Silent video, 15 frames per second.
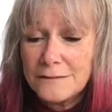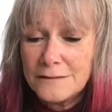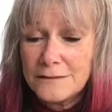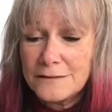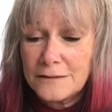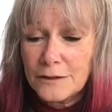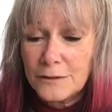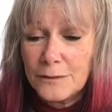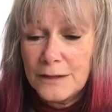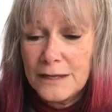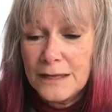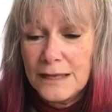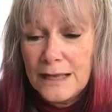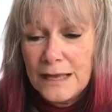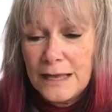So
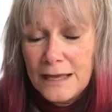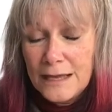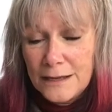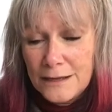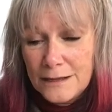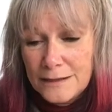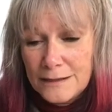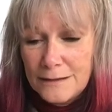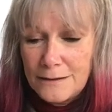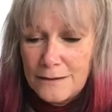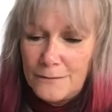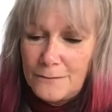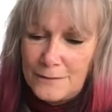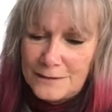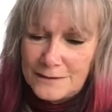
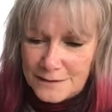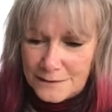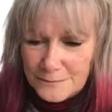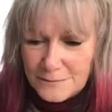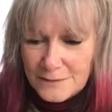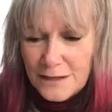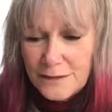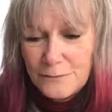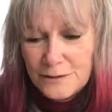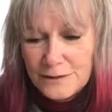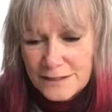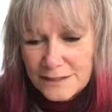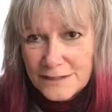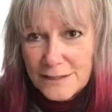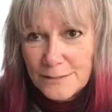once I'm done with
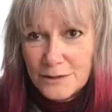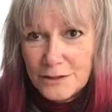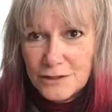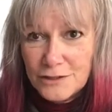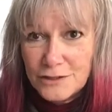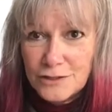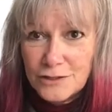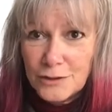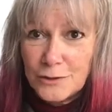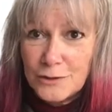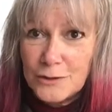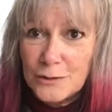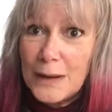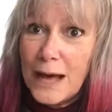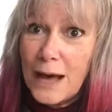this, I'm going to show
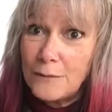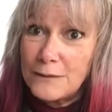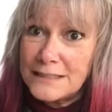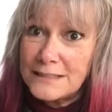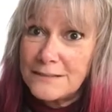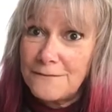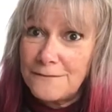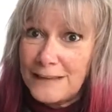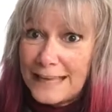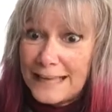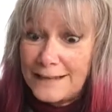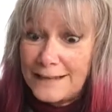you how it's a fan.